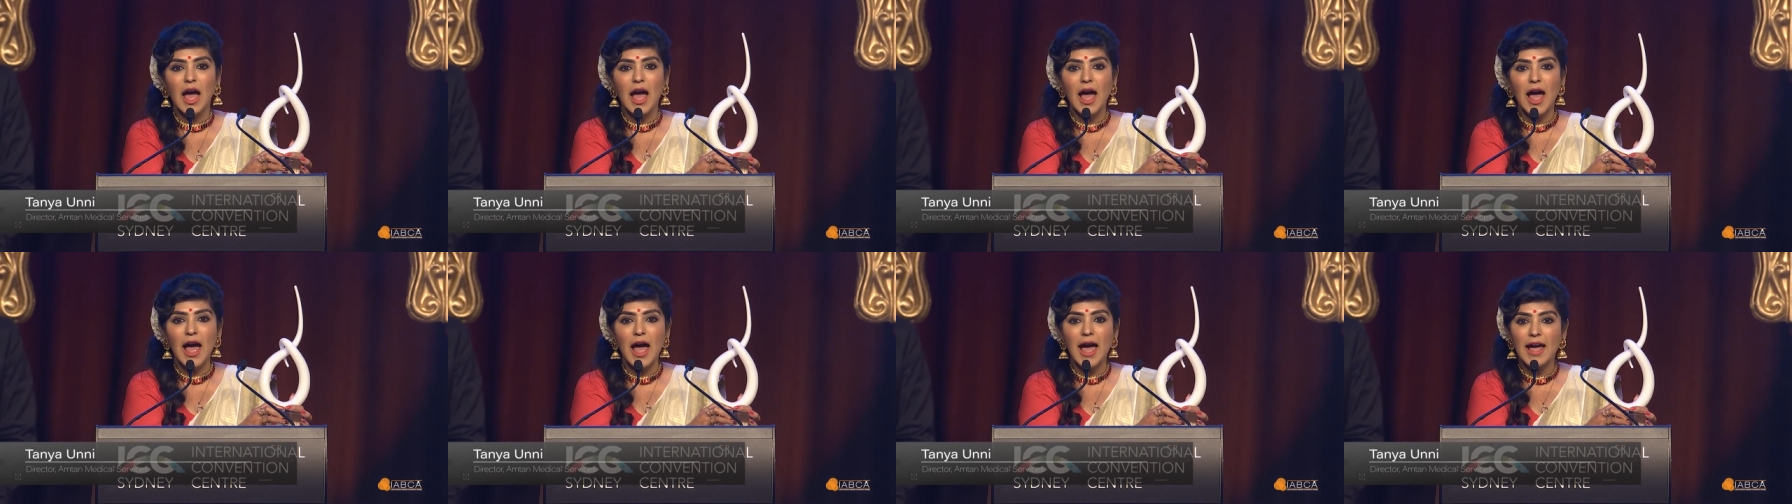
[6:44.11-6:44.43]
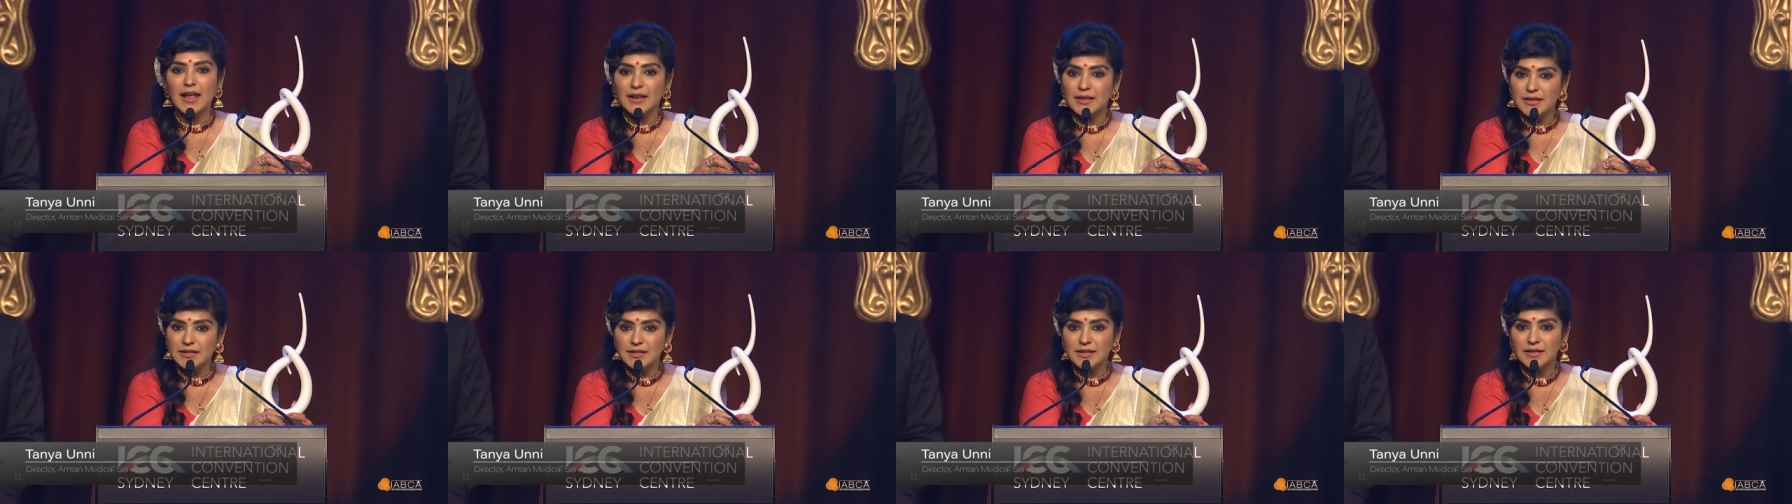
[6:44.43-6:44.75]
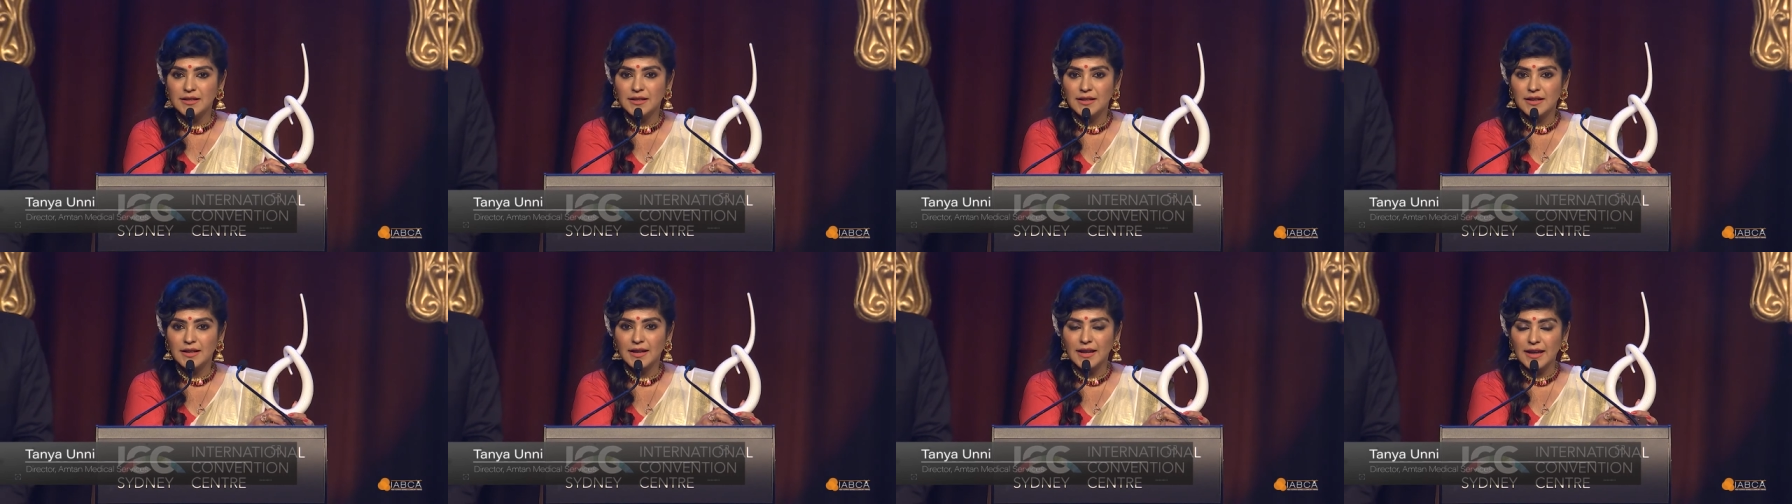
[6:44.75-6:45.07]
and
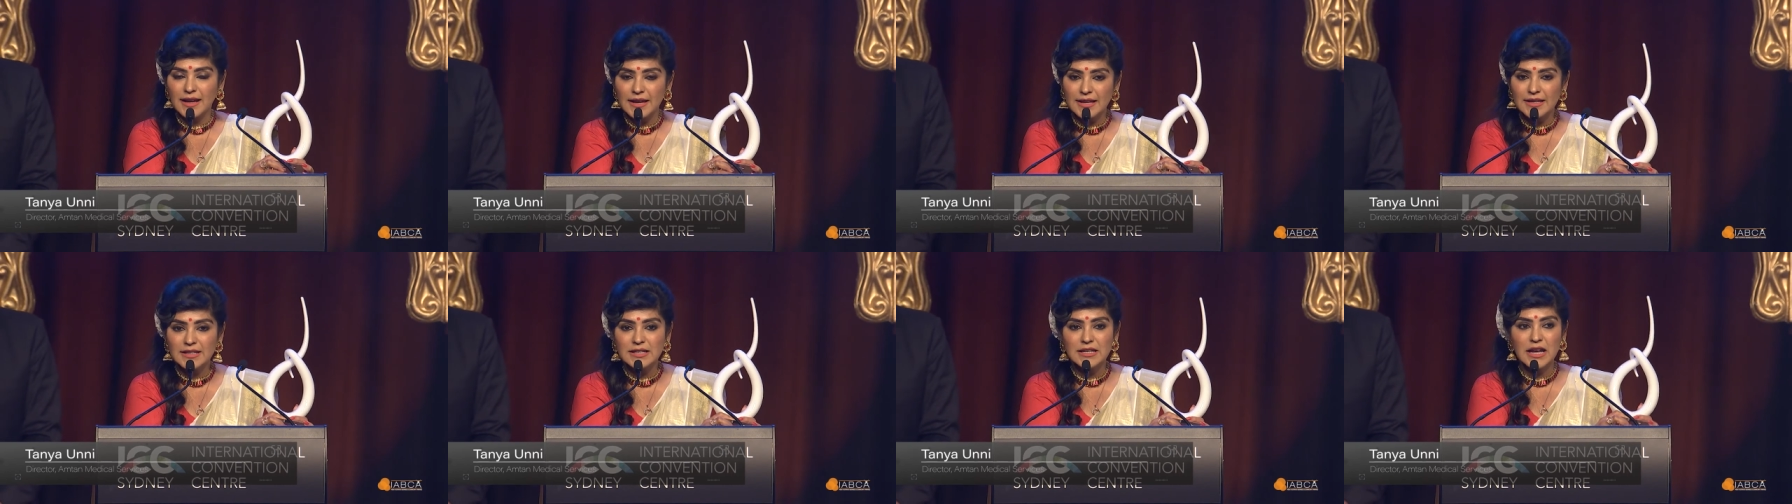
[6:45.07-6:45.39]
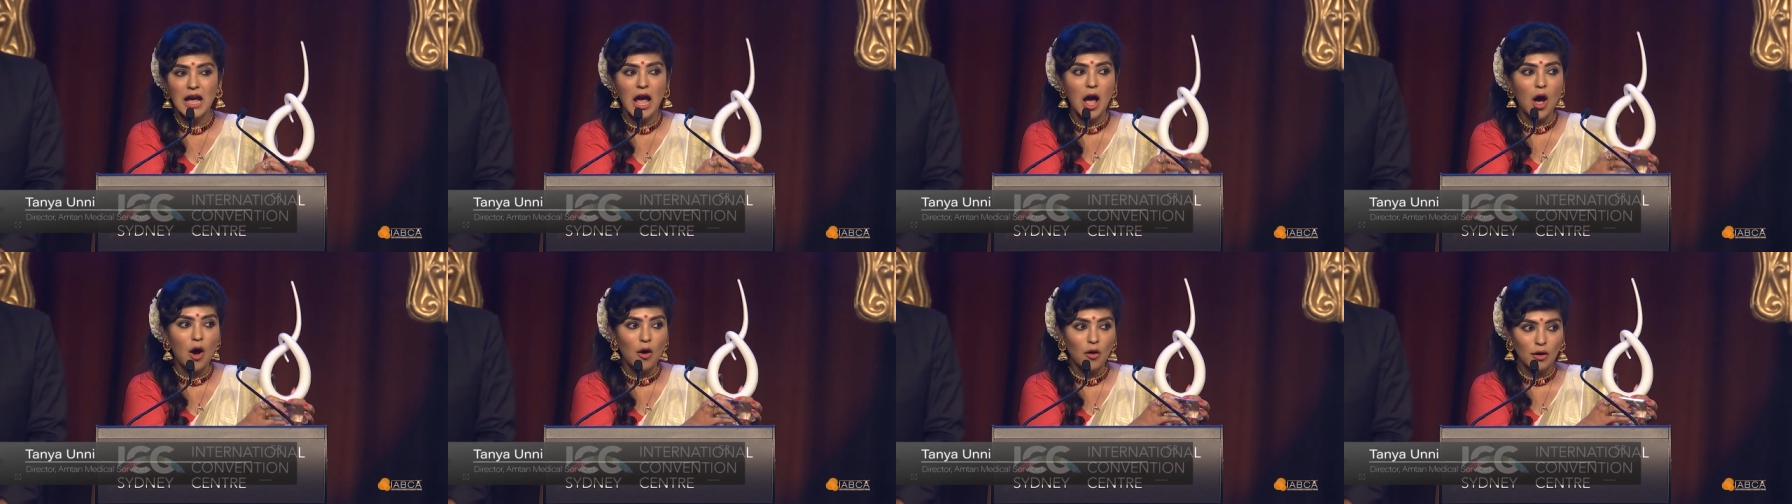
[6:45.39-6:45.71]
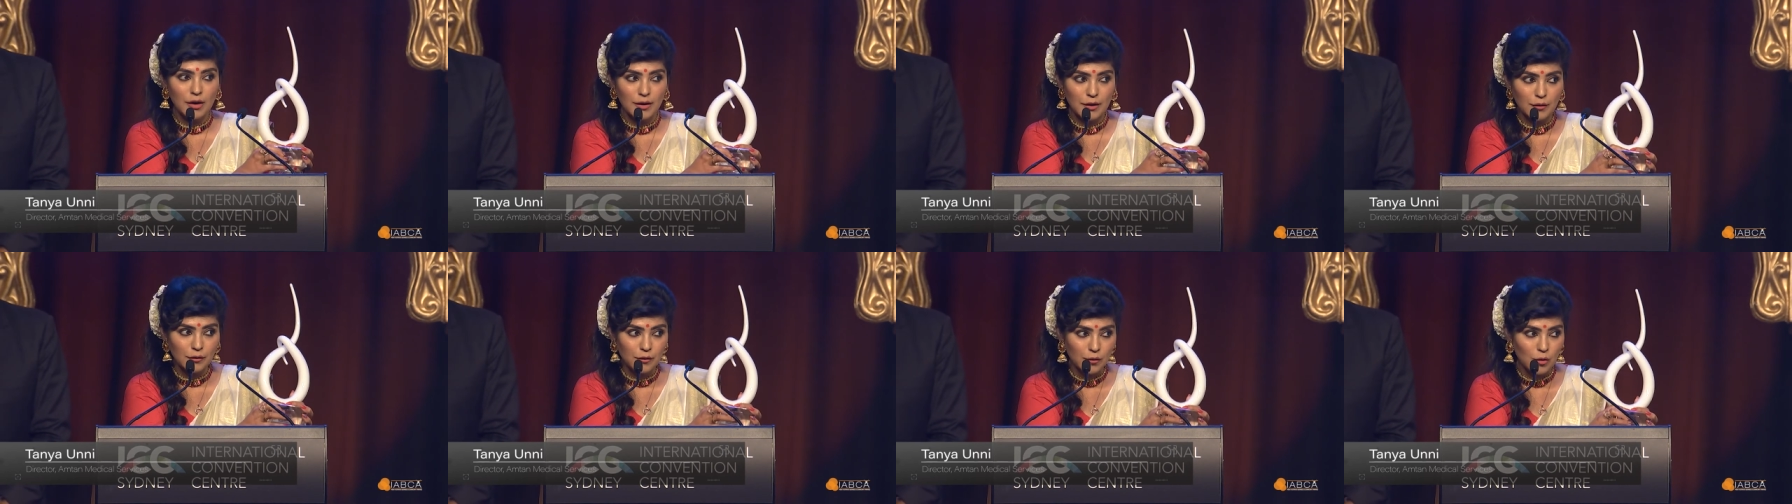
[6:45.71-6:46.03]
India,
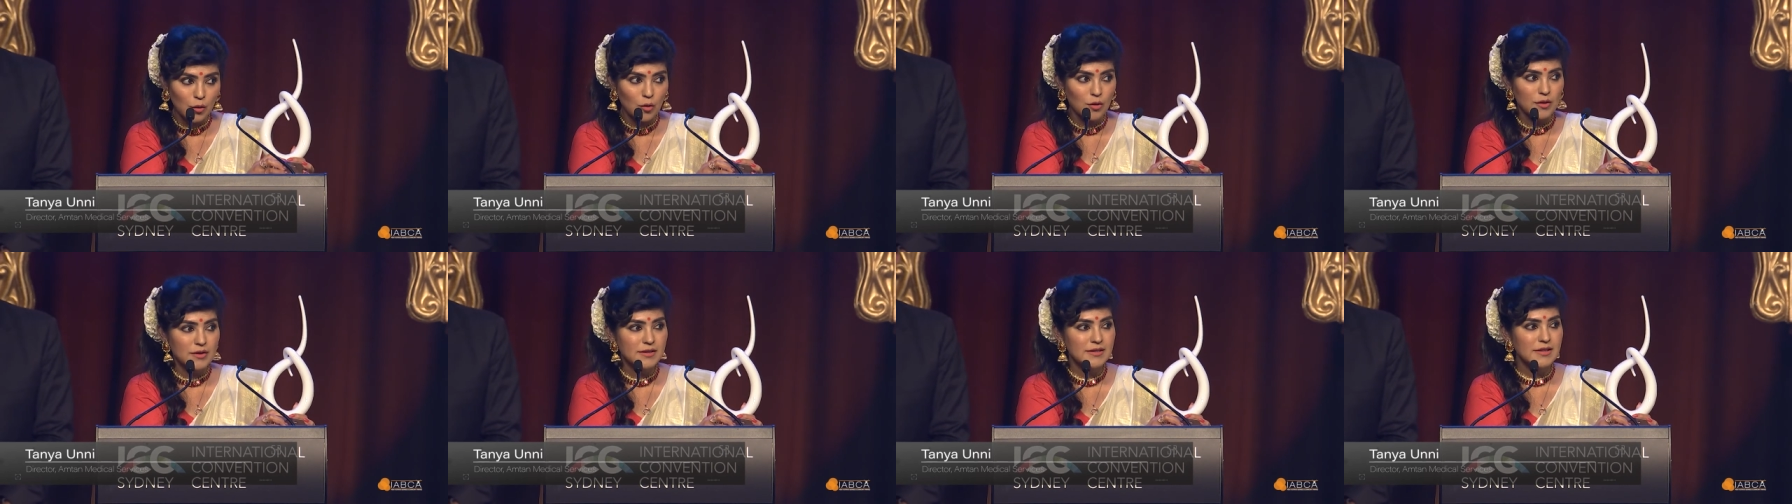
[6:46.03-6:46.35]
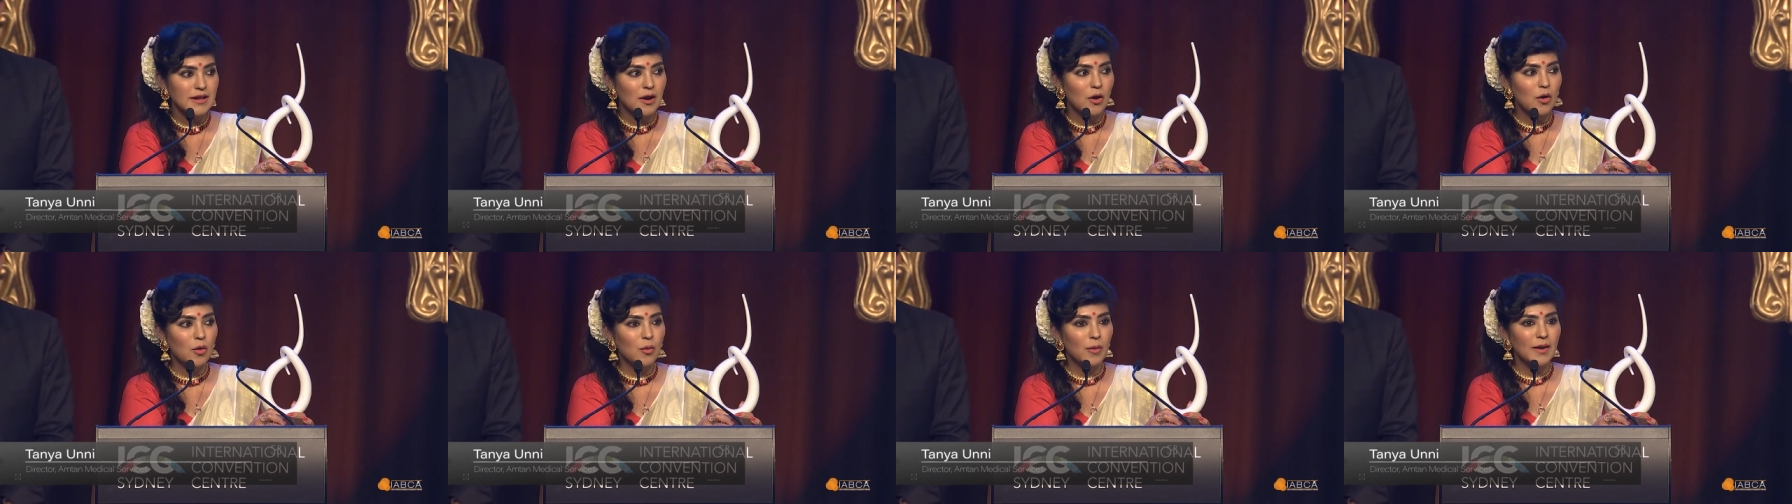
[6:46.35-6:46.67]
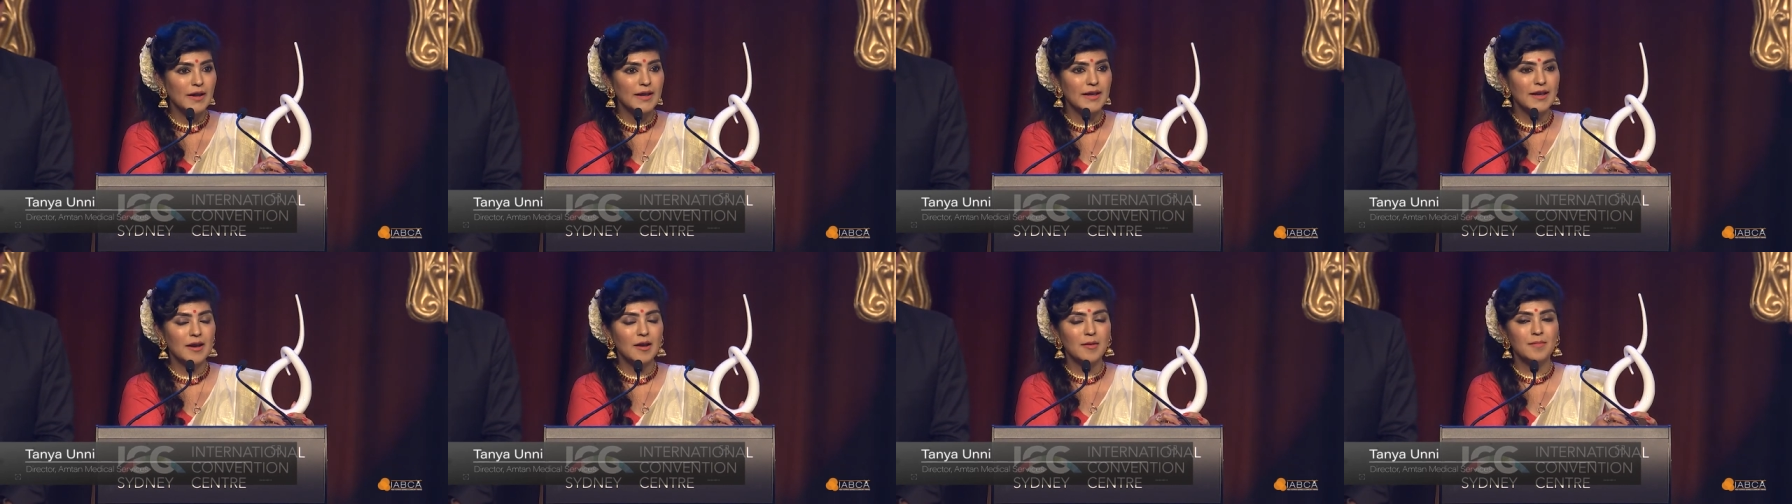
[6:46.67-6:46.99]
and of course, over
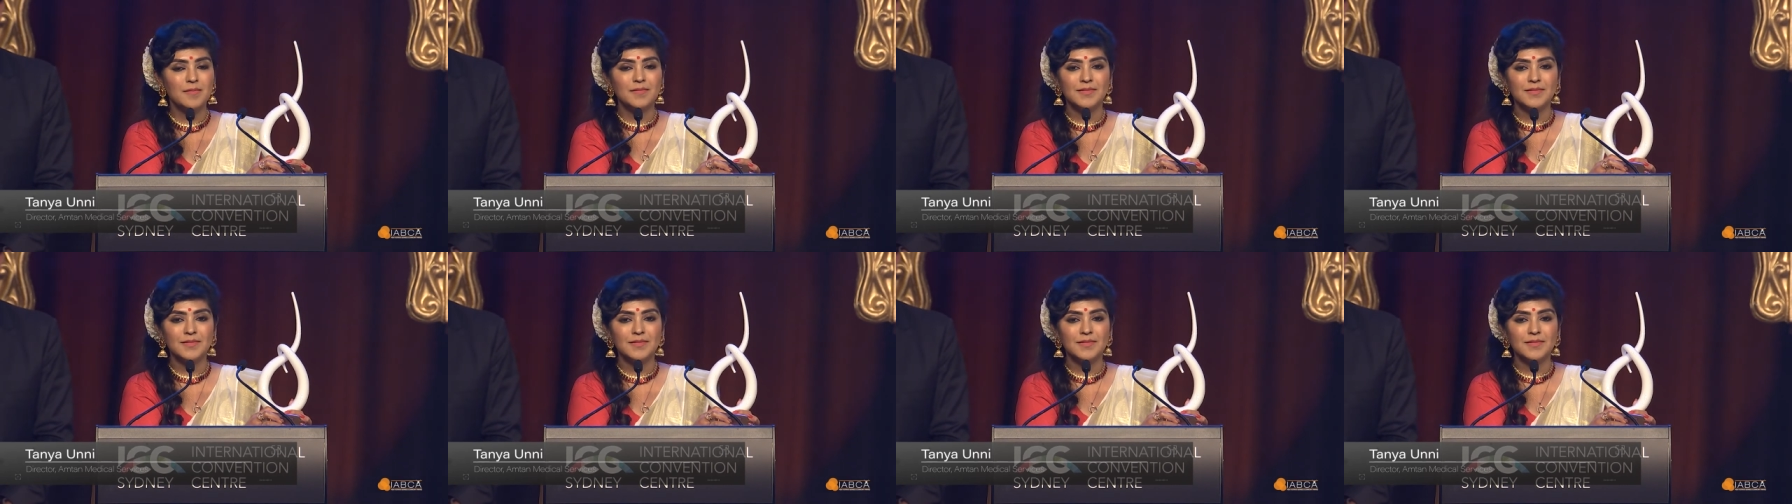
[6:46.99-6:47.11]
here.